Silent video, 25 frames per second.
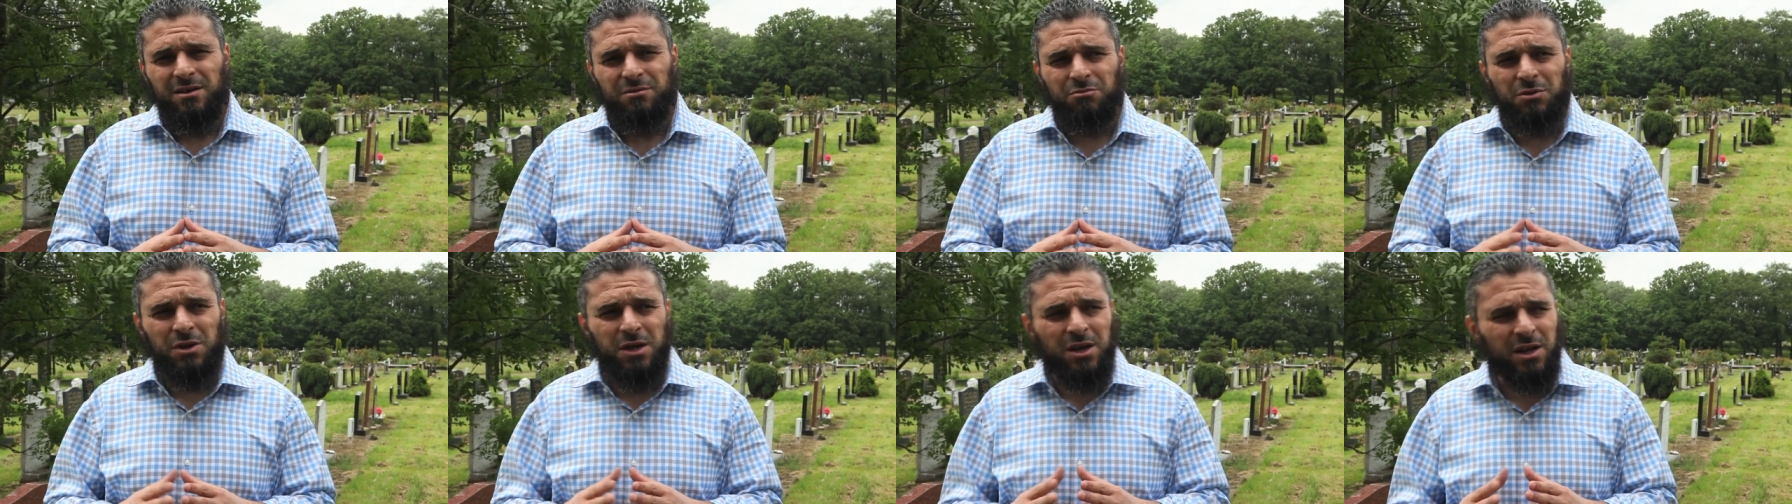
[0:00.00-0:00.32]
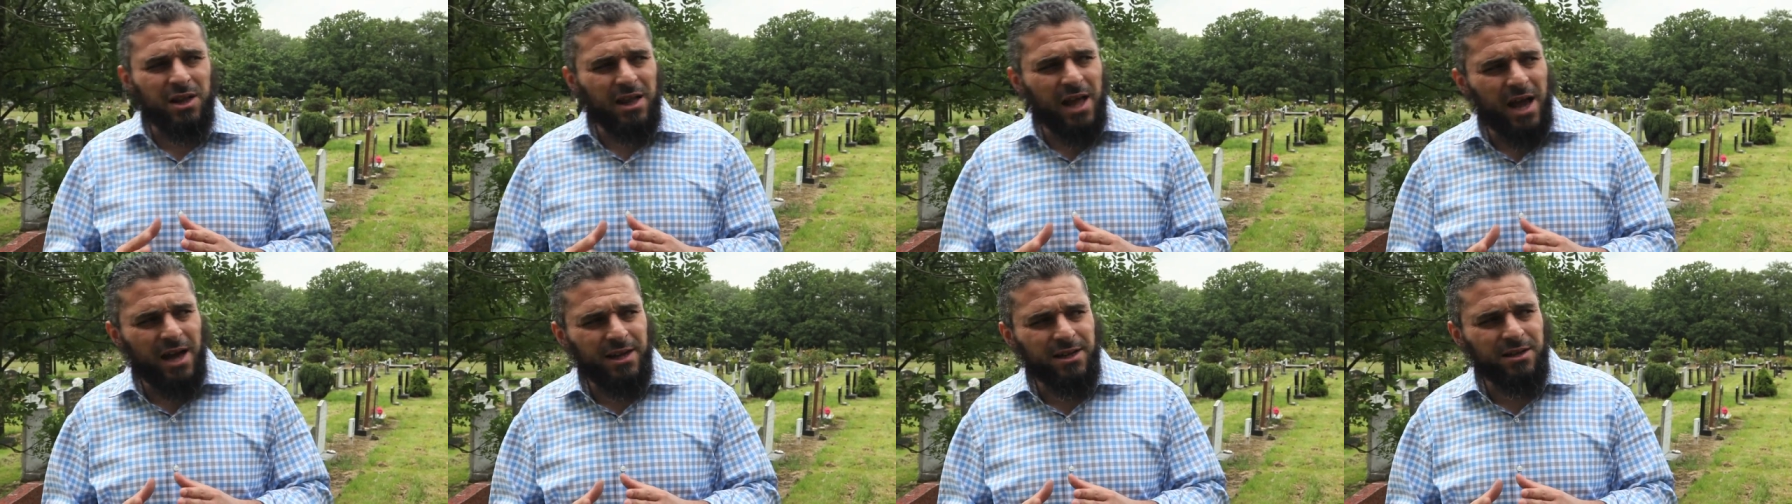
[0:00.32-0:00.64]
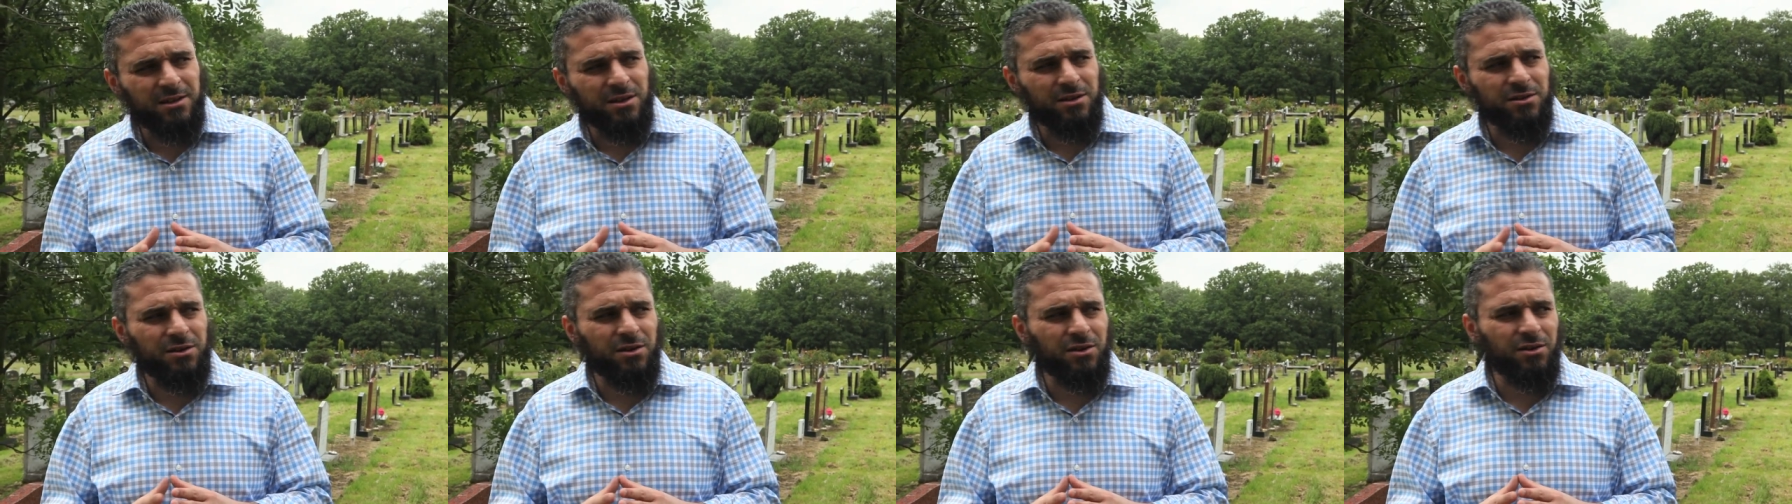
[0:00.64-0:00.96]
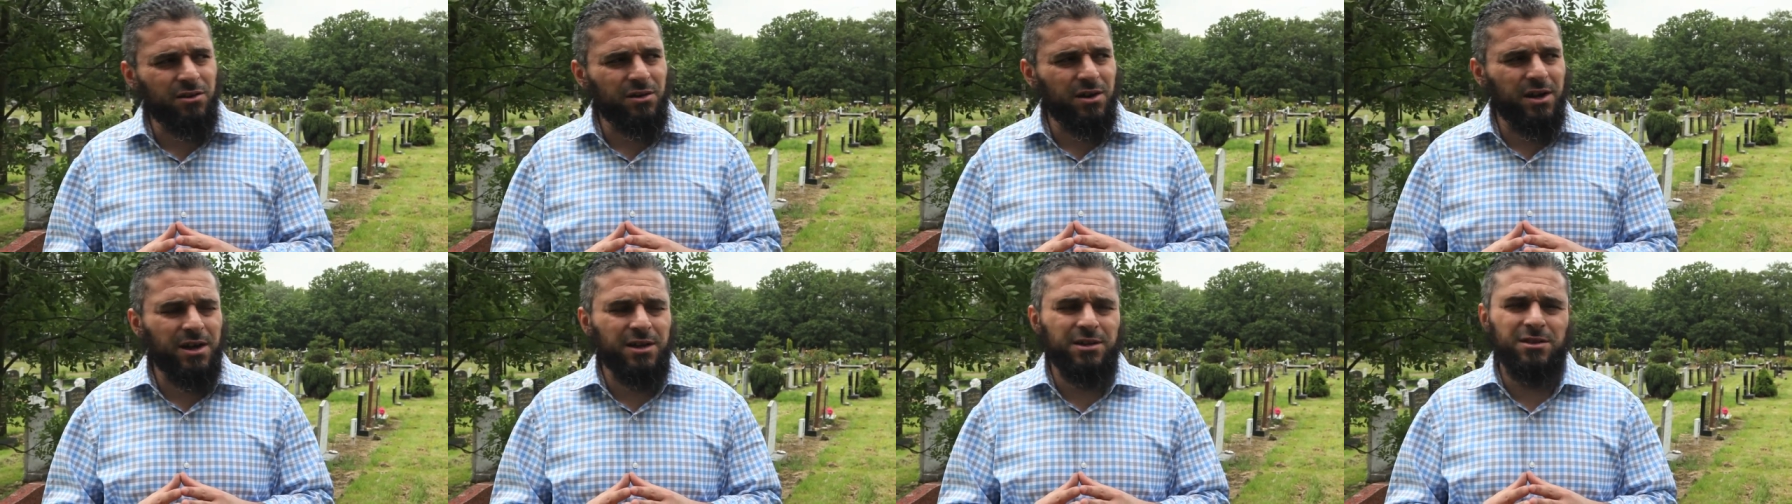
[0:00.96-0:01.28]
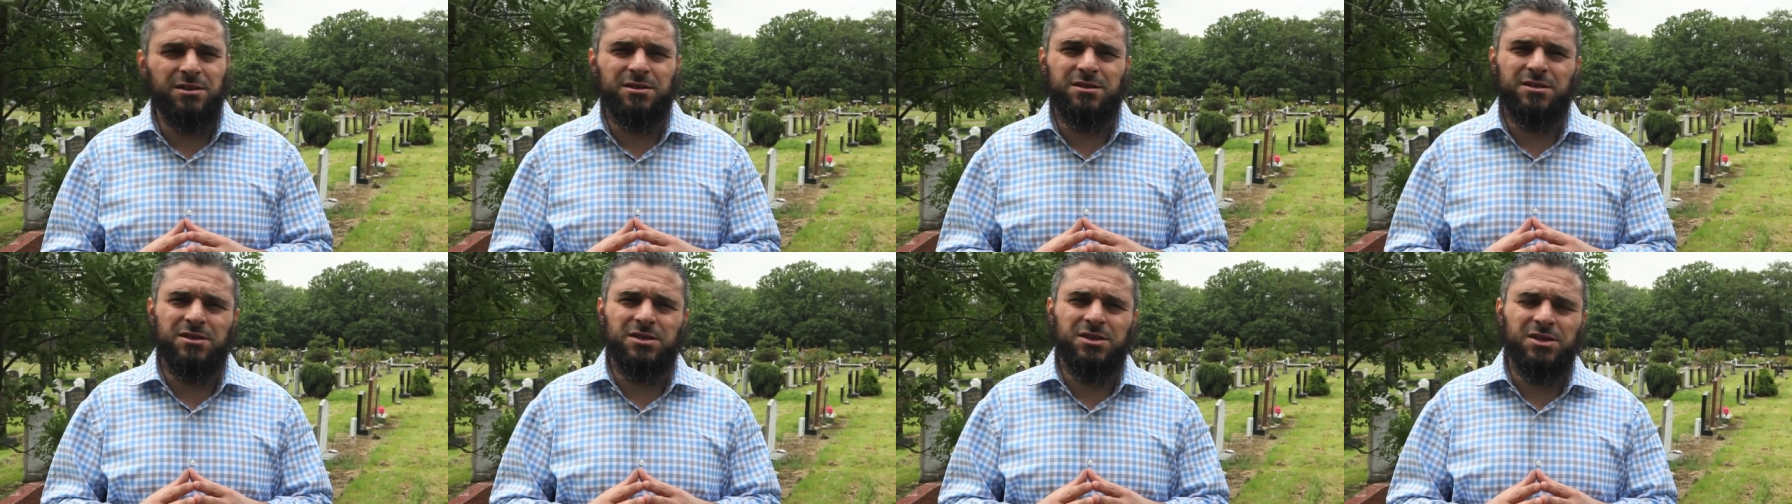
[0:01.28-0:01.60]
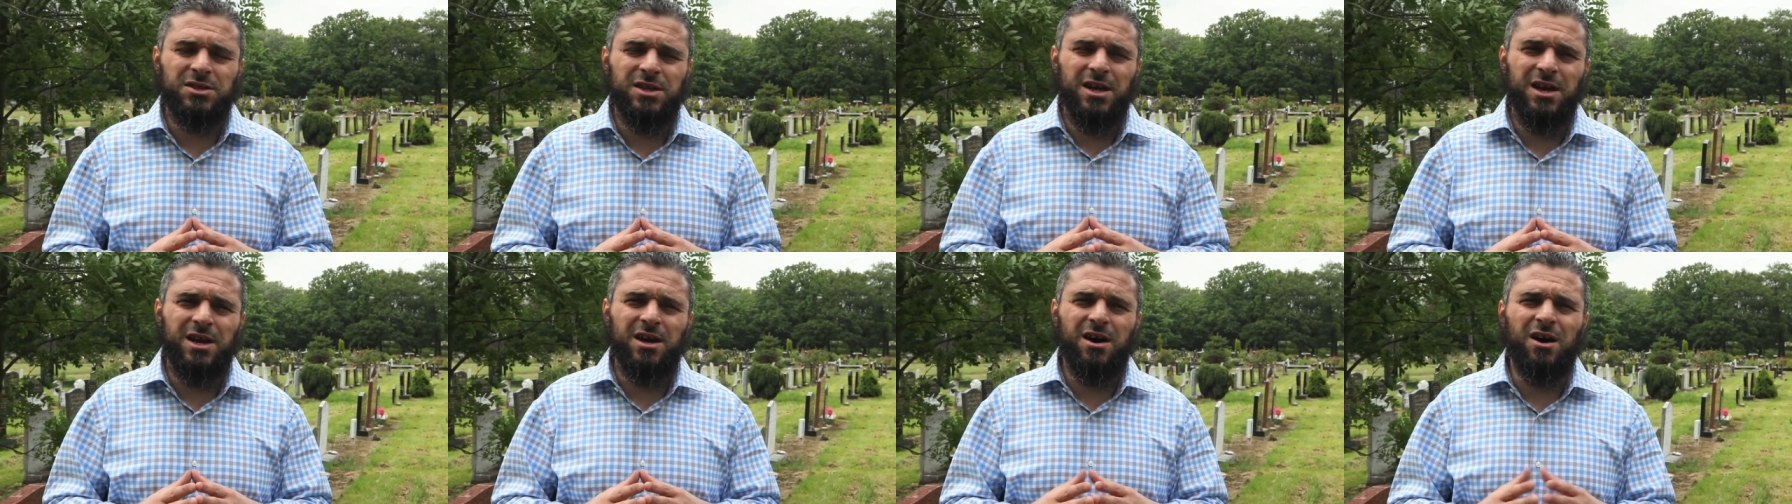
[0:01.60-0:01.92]
reclining on her, and he used to
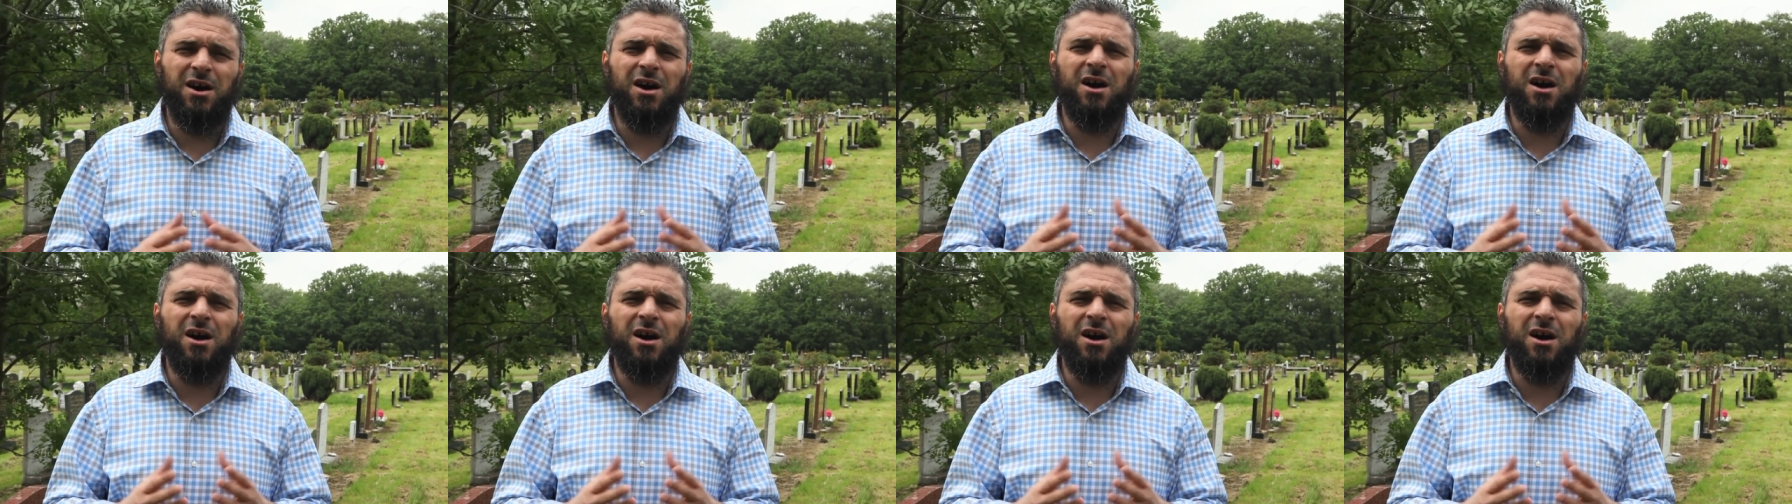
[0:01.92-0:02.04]
say,